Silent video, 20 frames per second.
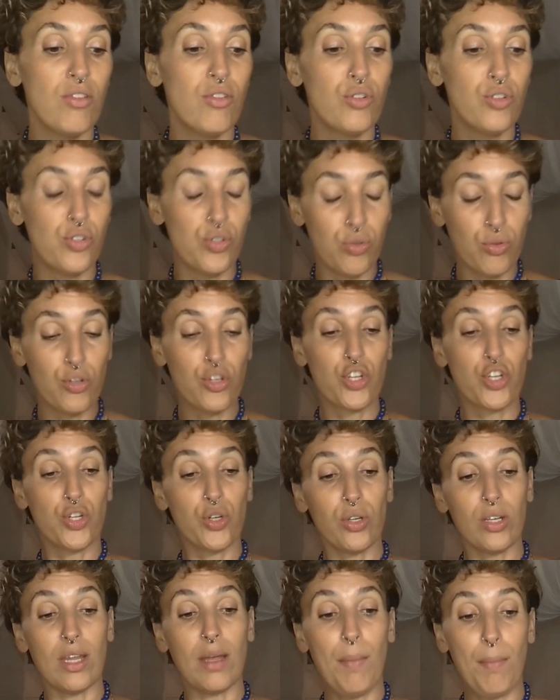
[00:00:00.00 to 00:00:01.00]
you
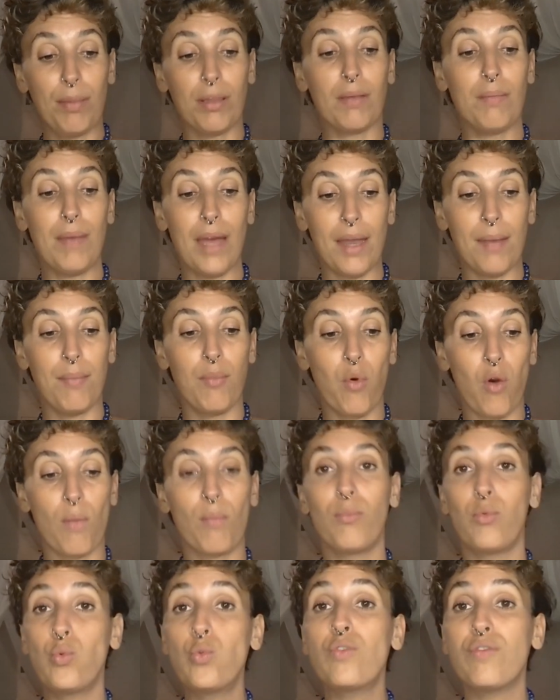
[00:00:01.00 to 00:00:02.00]
should implement more
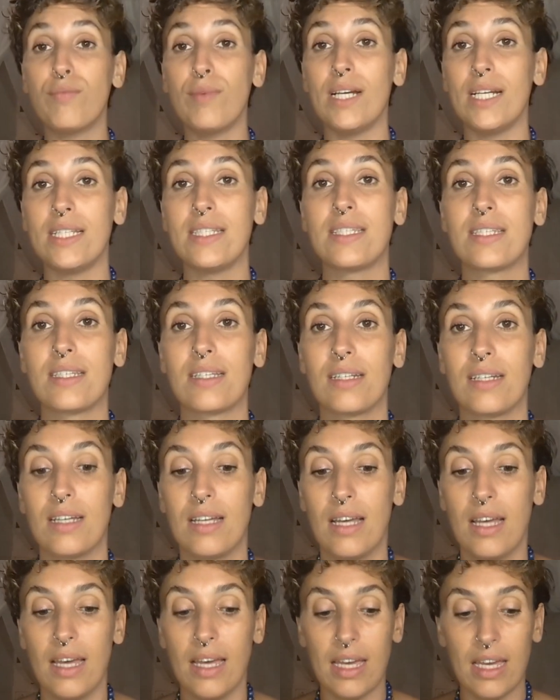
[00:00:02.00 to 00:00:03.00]
movement
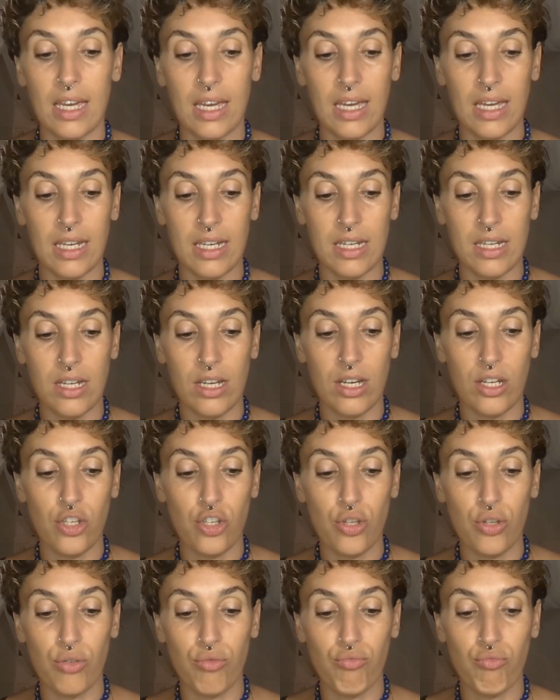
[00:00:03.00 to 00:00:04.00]
in
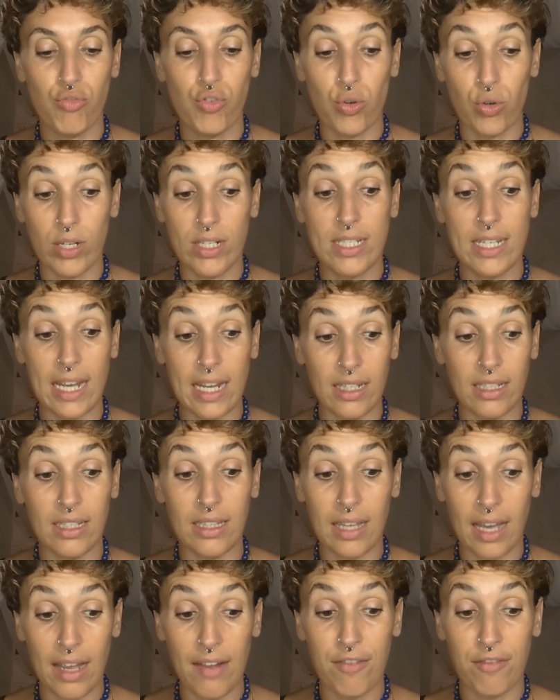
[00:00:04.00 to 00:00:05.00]
your daily
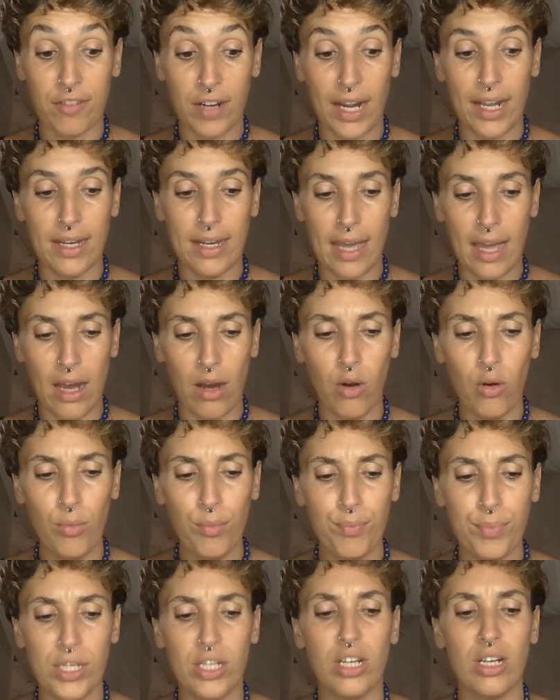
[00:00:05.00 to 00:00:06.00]
life right now
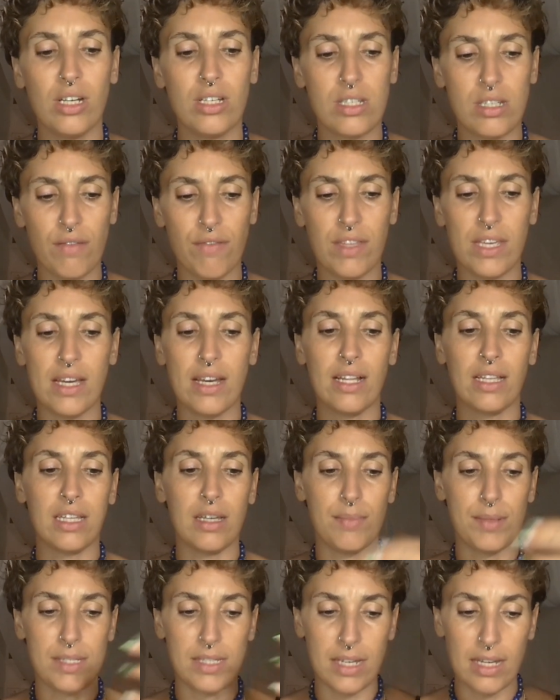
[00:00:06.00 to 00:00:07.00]
because of the
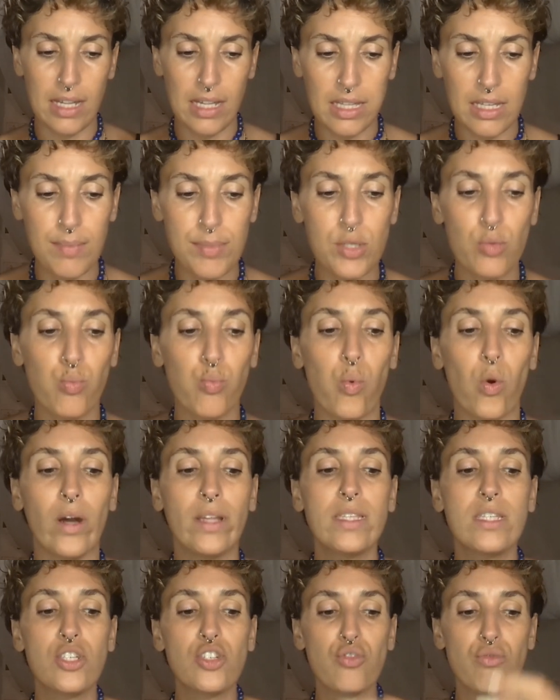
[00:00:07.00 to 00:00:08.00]
eclipse. The eclipse
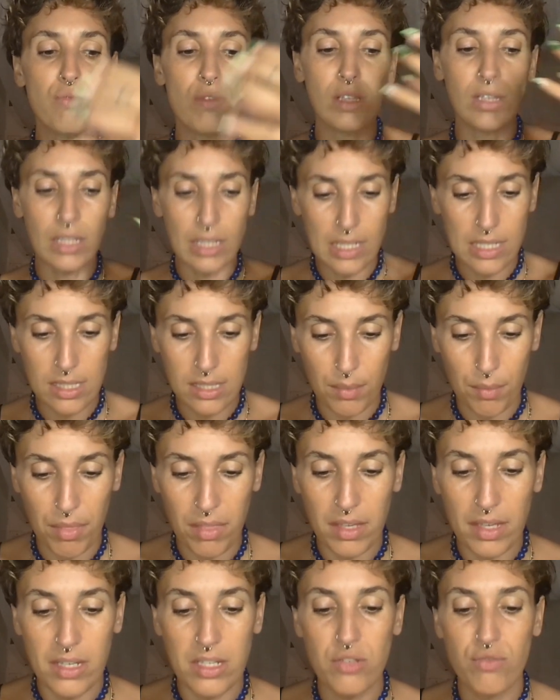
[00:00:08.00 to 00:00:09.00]
wants to release some
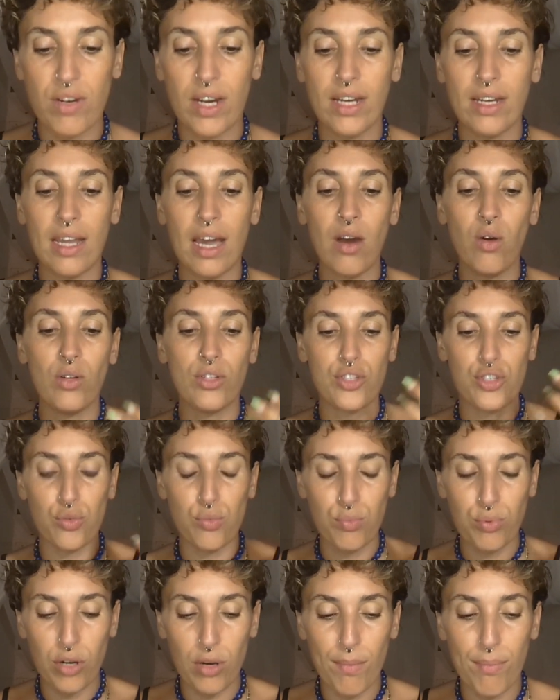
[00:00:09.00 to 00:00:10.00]
things right now. It's
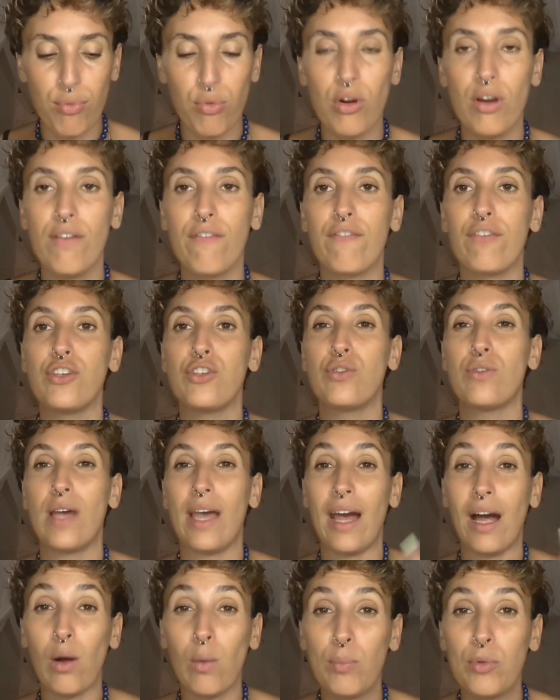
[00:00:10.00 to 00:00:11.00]
super important for you to
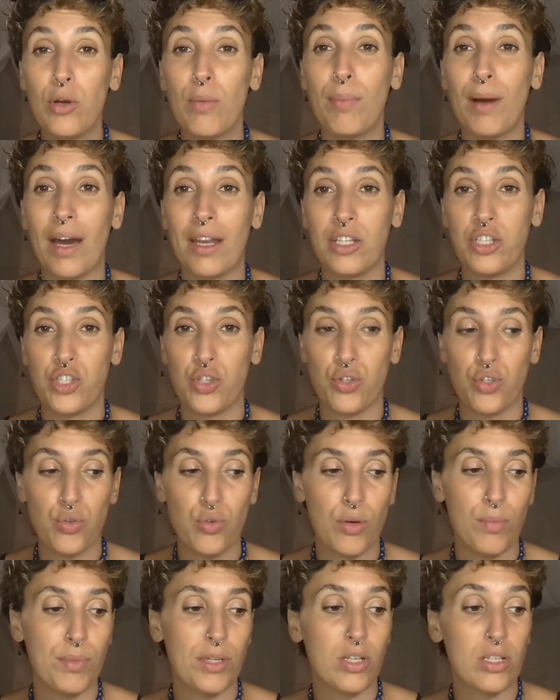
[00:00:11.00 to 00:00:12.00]
help your body to do
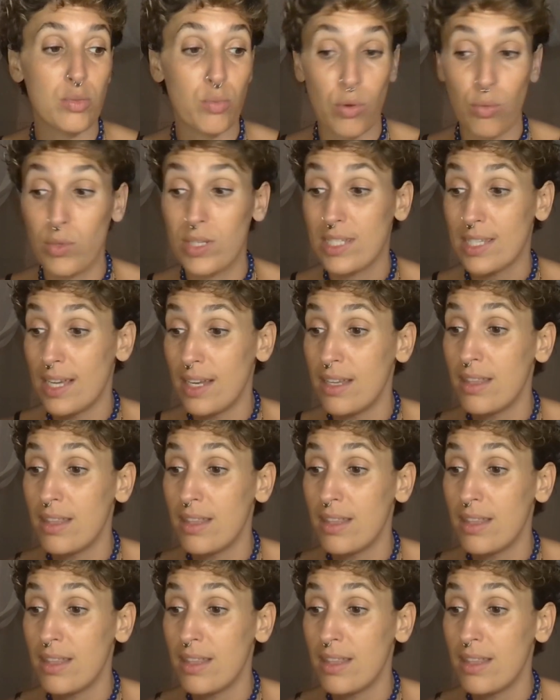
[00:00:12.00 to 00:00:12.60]
it, because what we said